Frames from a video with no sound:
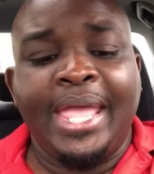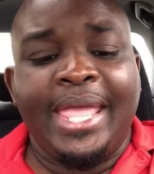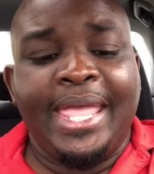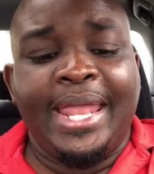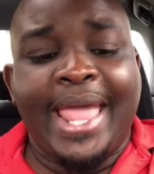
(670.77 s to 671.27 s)

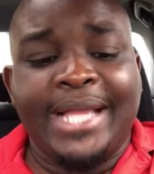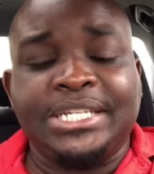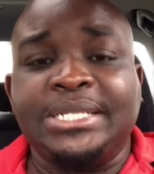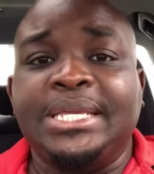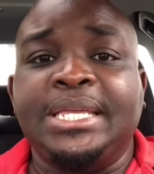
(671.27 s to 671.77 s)
it
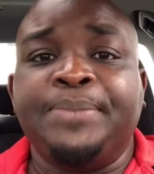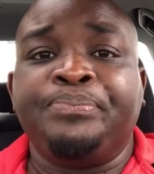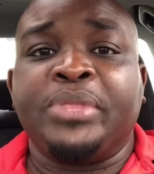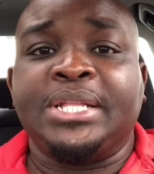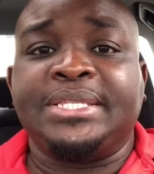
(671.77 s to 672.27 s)
actually
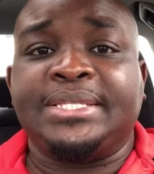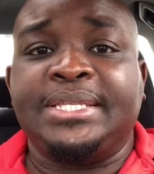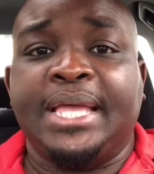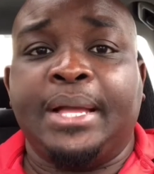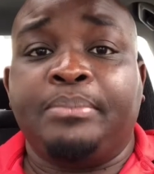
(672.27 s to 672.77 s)

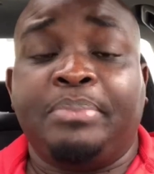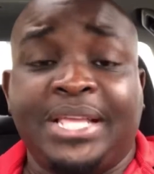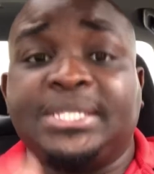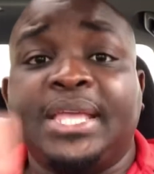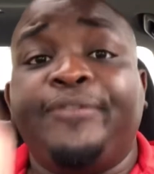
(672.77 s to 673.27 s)

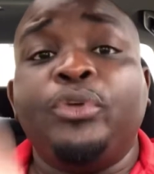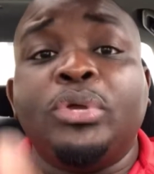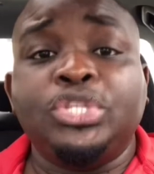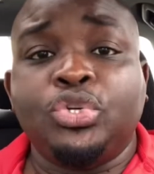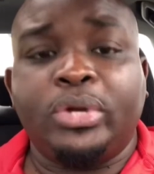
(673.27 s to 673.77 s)
because if you
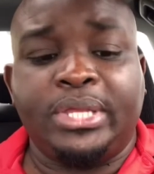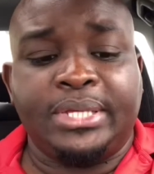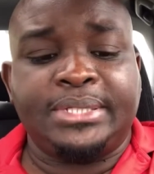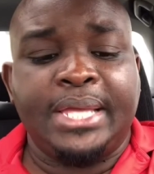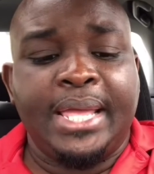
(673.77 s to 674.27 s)
enjoy
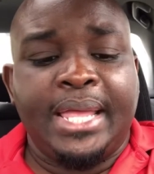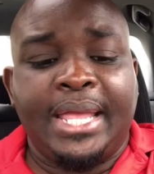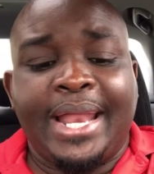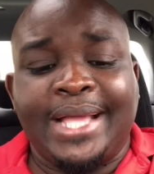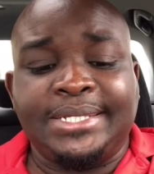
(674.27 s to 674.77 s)
this,
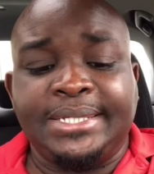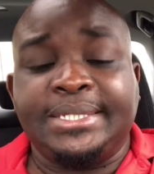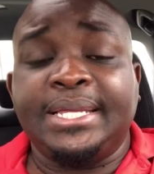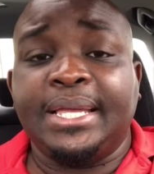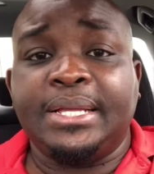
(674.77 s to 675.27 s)
it actually
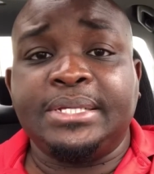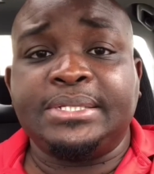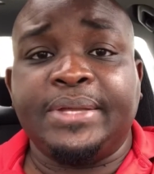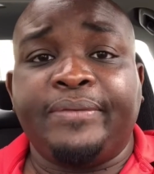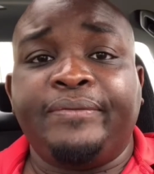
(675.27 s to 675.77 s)

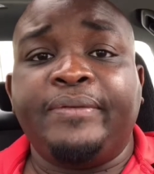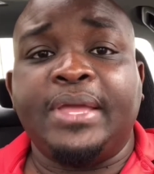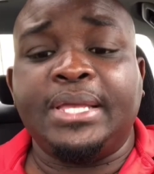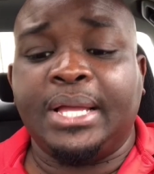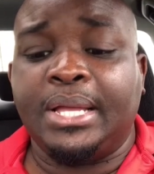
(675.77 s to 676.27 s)
tells
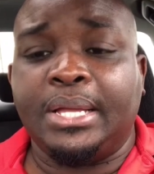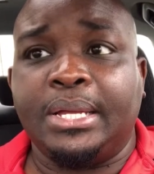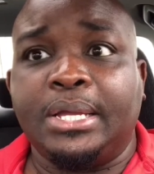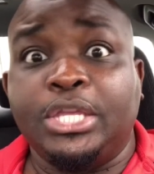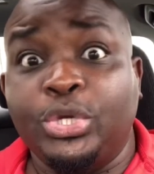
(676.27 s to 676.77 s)

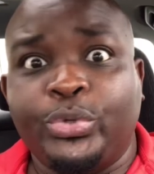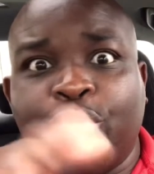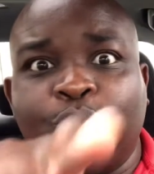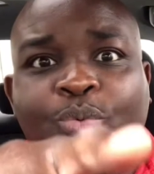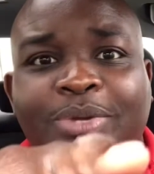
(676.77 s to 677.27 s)

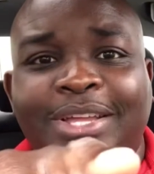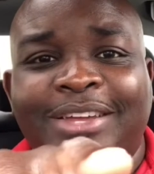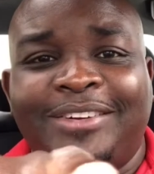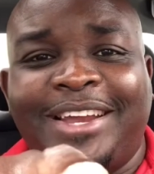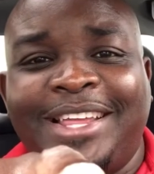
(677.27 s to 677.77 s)
YouTube,
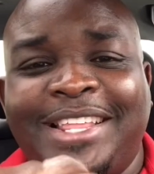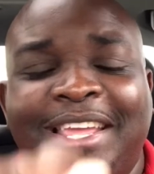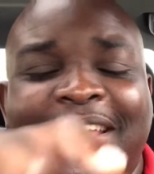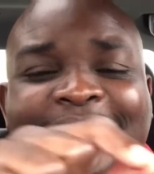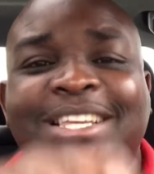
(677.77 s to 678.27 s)
right?
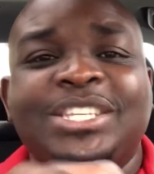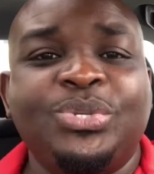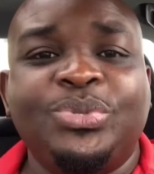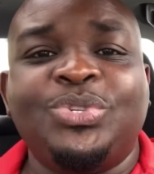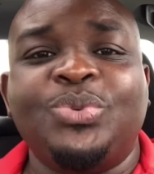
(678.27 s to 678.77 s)
It tells
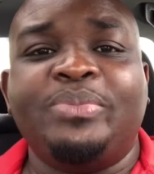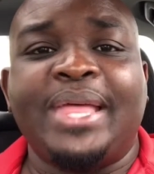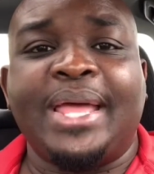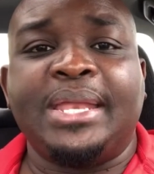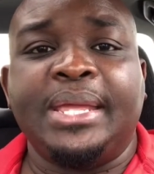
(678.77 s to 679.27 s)
YouTube
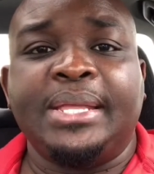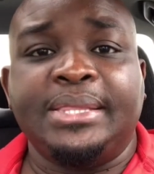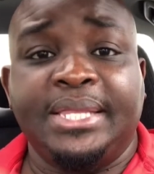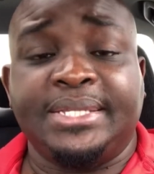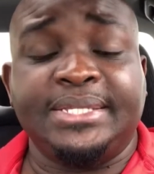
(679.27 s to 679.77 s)
that
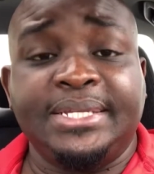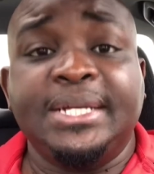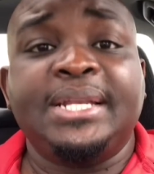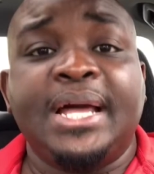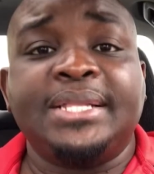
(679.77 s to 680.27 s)
this is
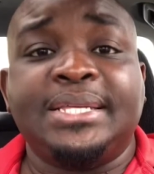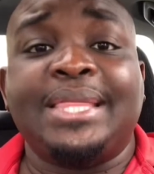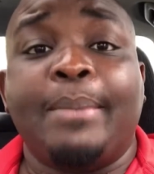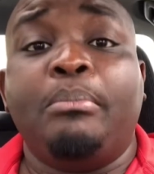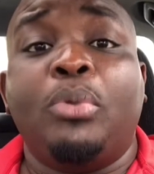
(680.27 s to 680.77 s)
good content
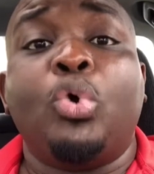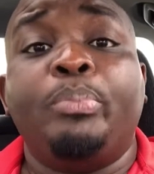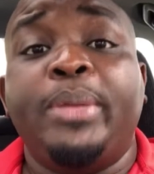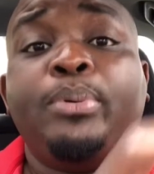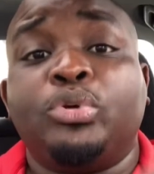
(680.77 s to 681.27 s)
that more
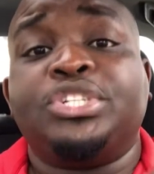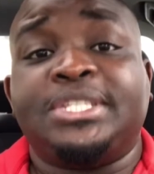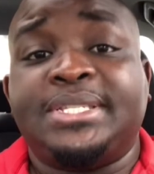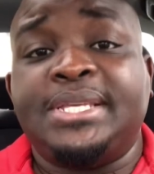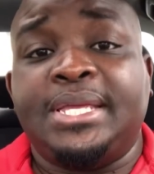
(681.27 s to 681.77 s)
people should
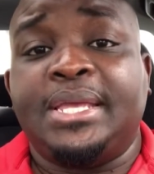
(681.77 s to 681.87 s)
see,